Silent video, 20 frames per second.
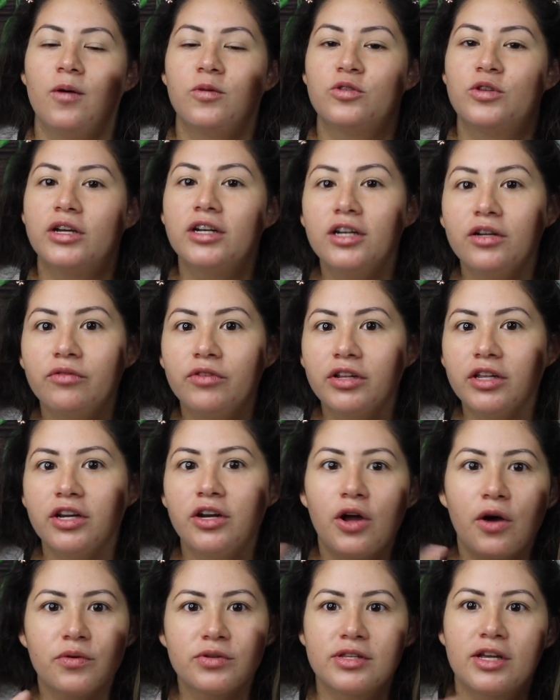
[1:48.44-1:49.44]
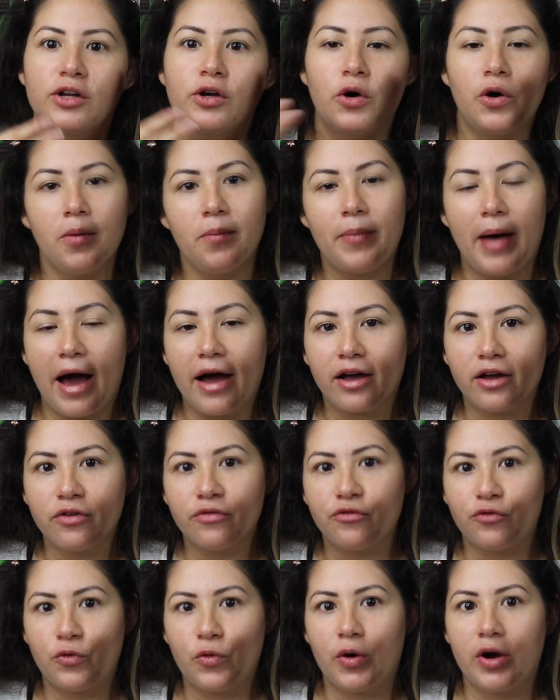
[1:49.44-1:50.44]
So I didn't really know. I was like going back
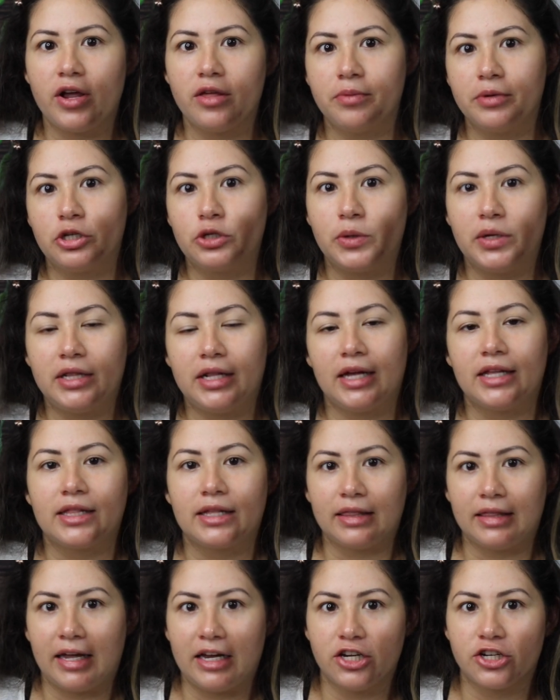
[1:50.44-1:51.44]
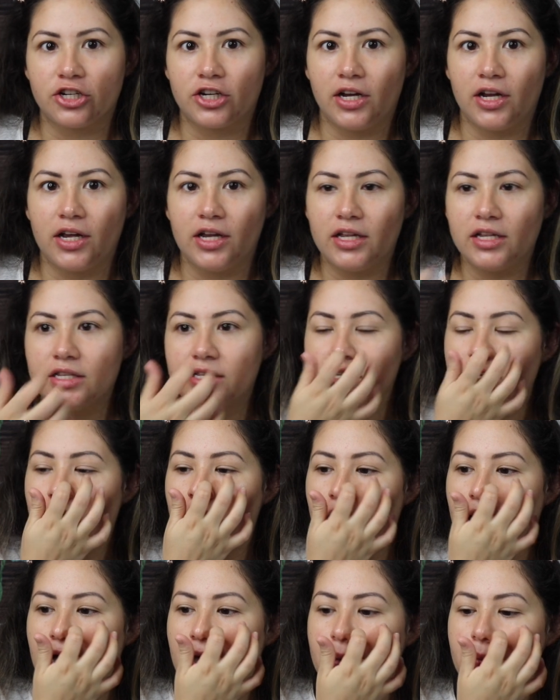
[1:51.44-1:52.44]
and forth between like the light shades,
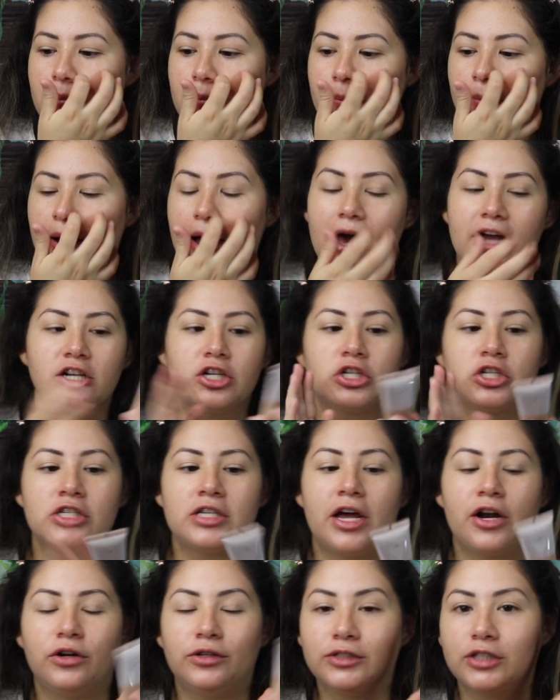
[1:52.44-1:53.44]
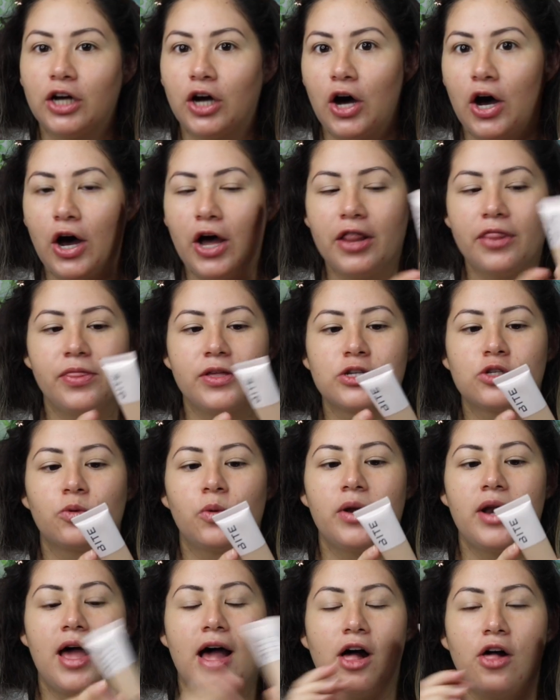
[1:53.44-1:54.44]
but I just settled on this
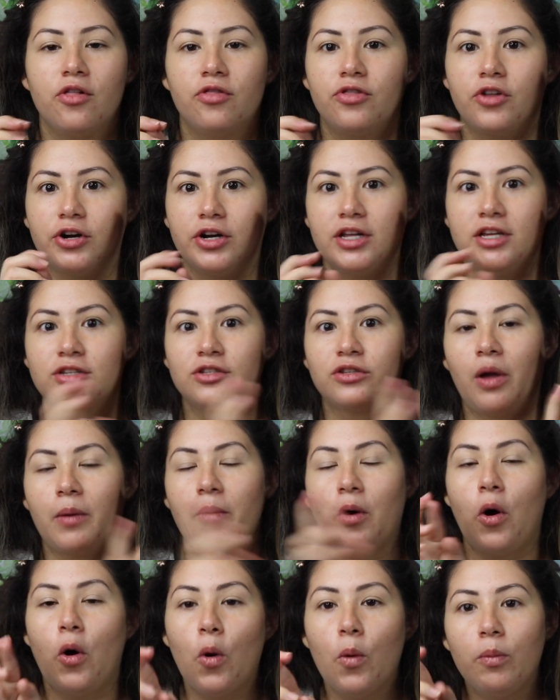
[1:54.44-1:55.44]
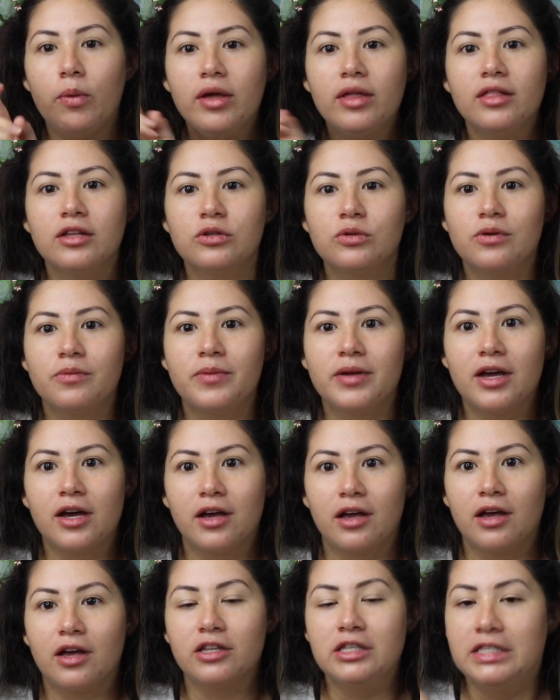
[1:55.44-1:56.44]
one, L30, so I'm hoping this will be
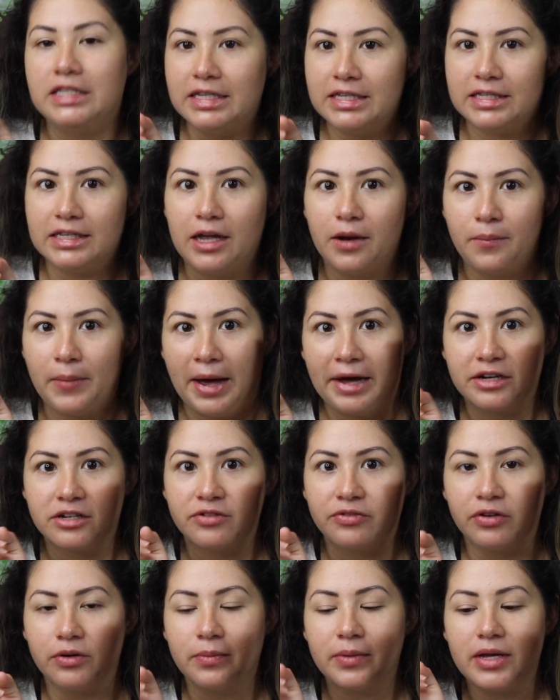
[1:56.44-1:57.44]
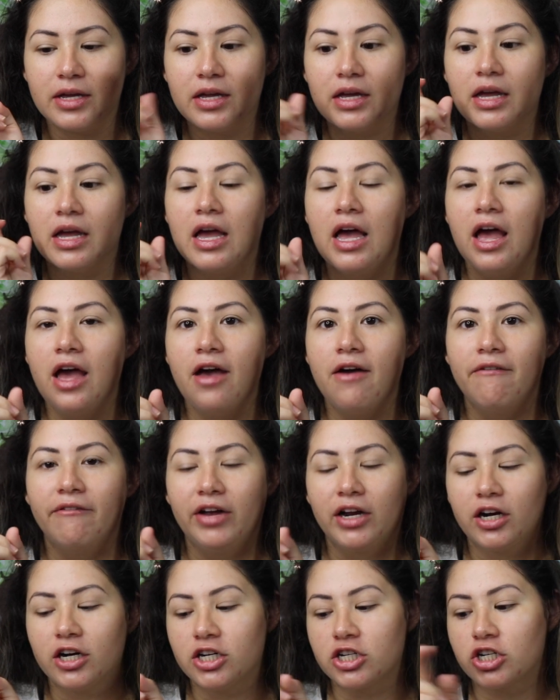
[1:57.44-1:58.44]
a decent match for me.
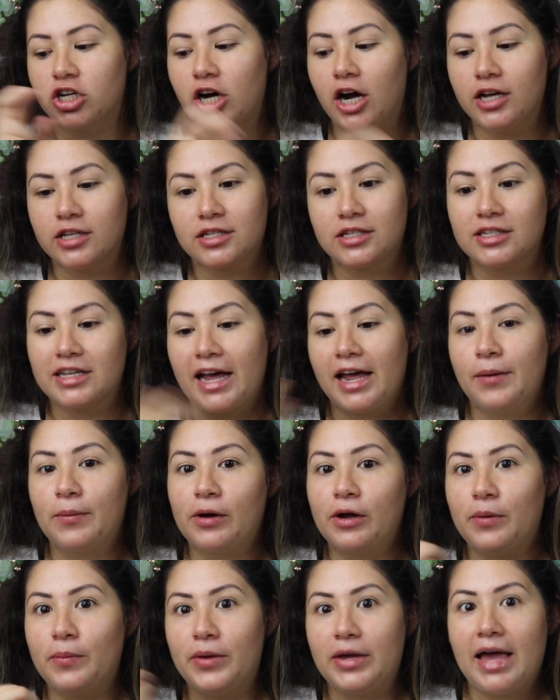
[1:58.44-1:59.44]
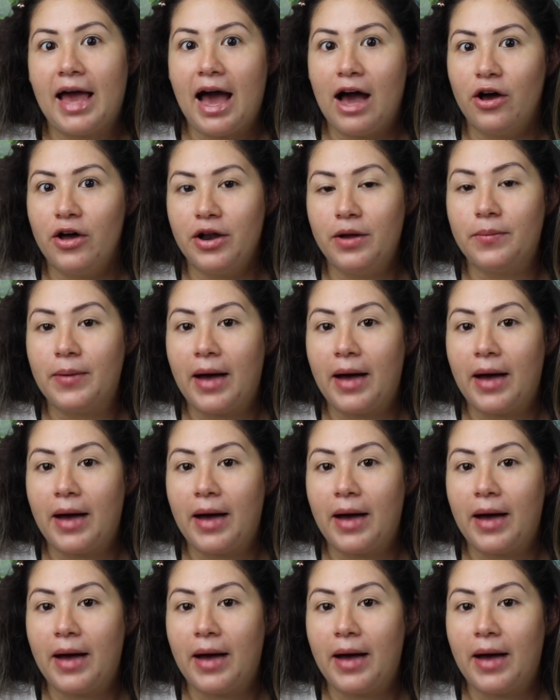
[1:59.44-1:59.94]
Fingers crossed, because I am going to be out and